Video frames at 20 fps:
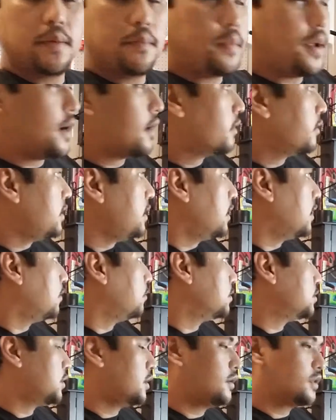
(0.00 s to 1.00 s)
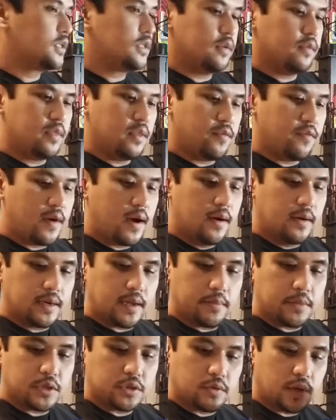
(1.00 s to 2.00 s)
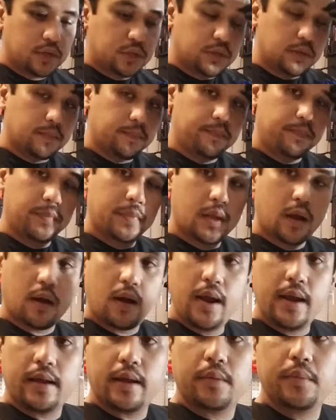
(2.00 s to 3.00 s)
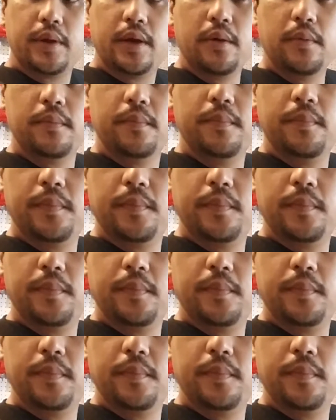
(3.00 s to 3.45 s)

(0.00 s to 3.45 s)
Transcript: compare the results of the firing demonstration. Alright, here we go.